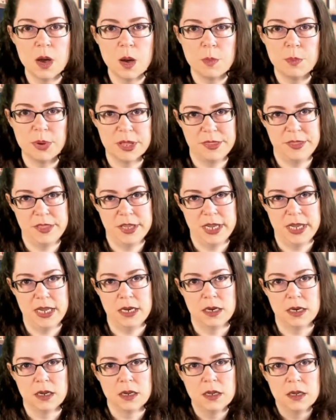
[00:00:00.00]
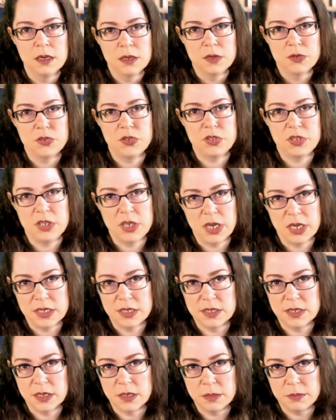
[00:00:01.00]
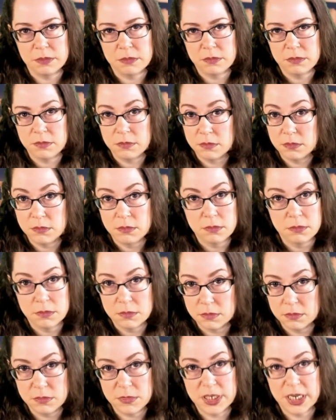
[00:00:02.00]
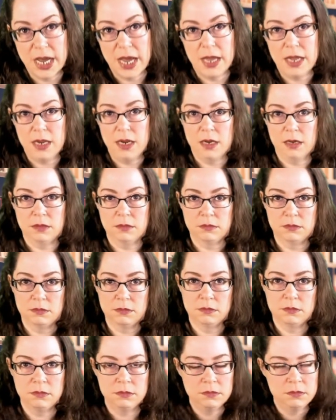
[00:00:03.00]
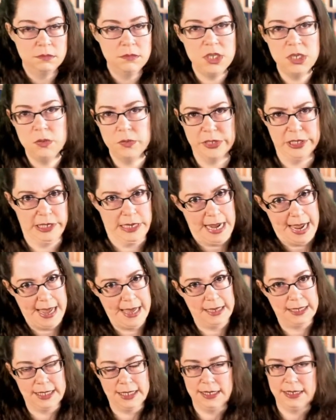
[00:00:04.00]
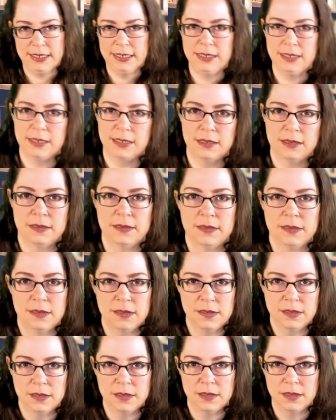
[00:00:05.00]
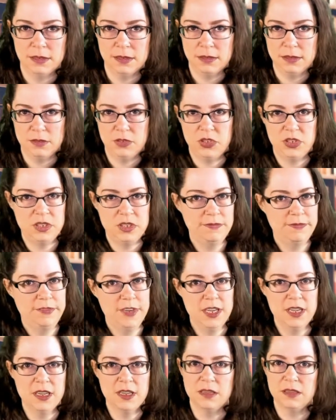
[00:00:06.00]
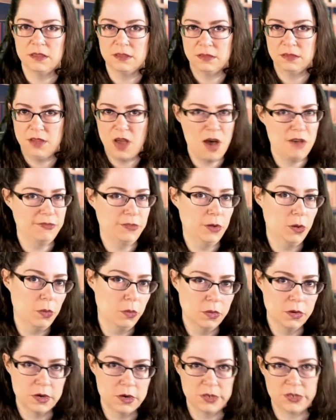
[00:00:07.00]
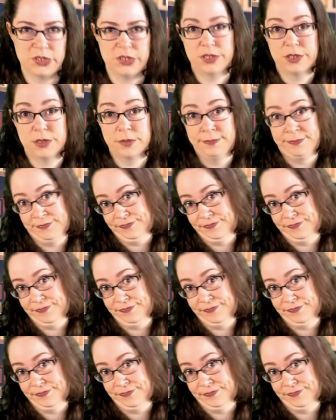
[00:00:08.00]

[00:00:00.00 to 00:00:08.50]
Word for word: but then she ends up dying. It was an accident. She fell off a horse.